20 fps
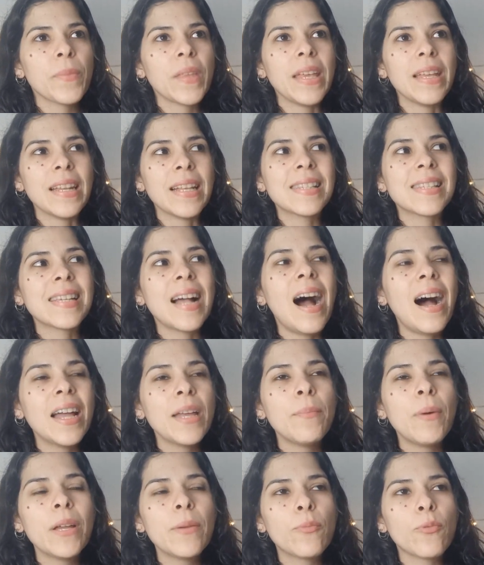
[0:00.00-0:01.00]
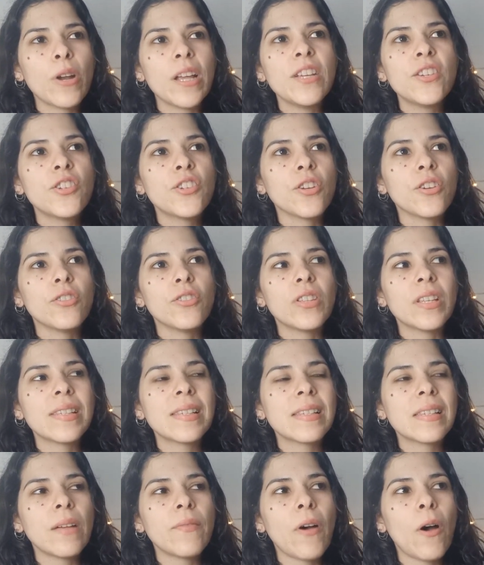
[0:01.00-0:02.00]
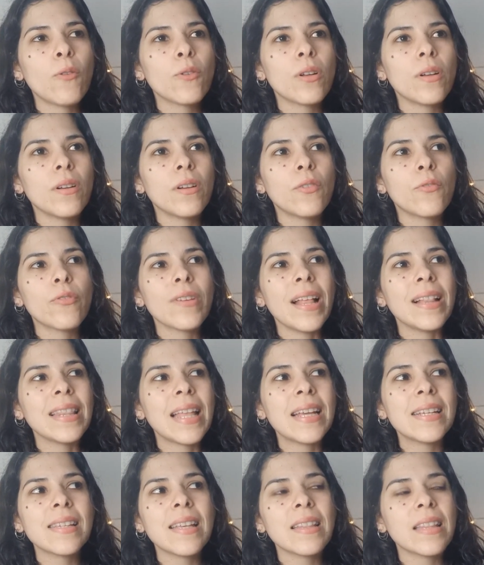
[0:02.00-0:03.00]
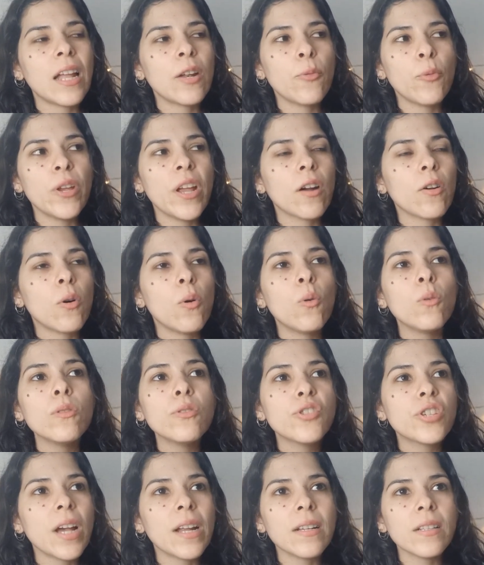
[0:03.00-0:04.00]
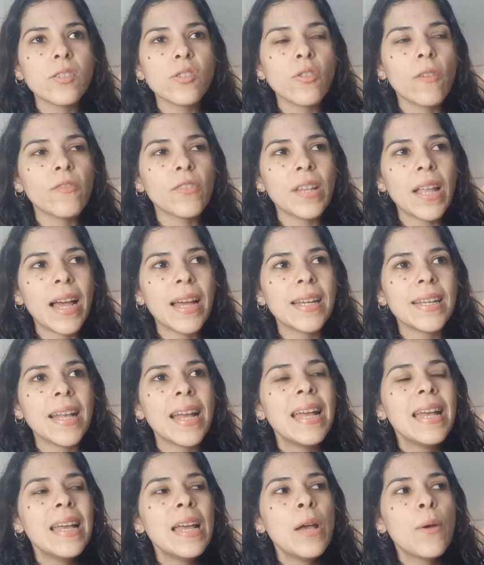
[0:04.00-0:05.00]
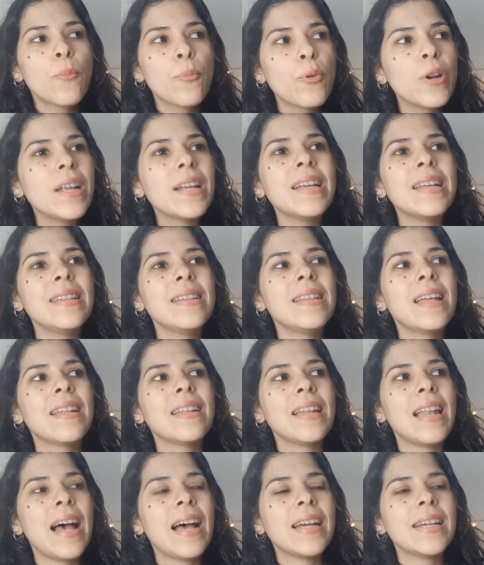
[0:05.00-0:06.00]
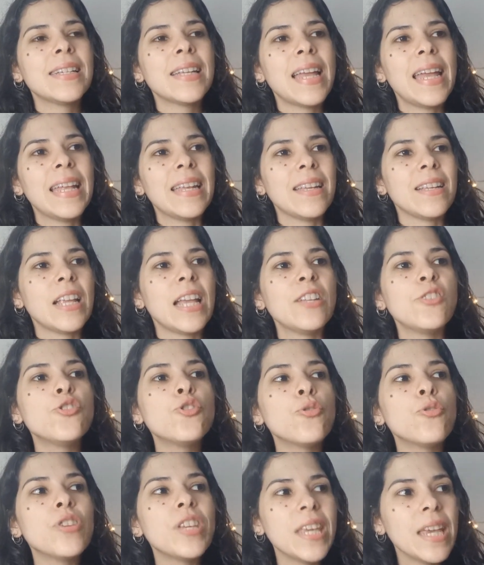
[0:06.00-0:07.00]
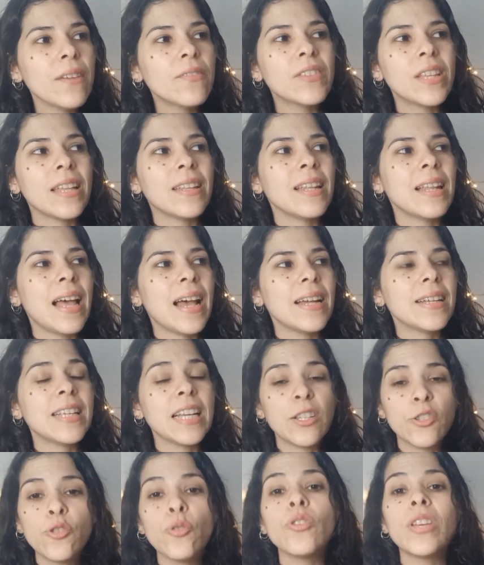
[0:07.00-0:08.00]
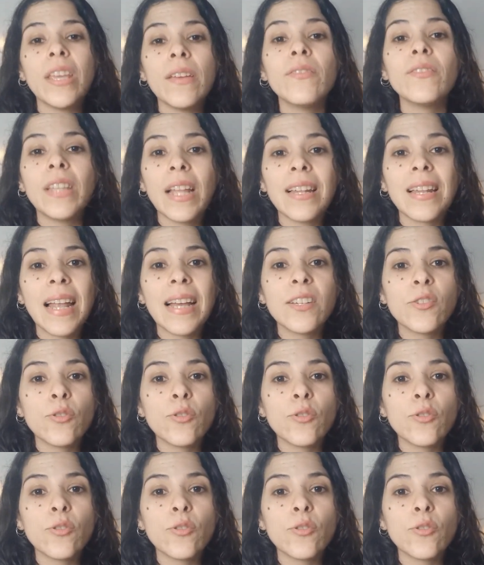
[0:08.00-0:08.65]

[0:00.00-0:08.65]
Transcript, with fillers: In its high vibration, this is about realizing that we are all channels of light, bringing that light and, and to give that light and to give that light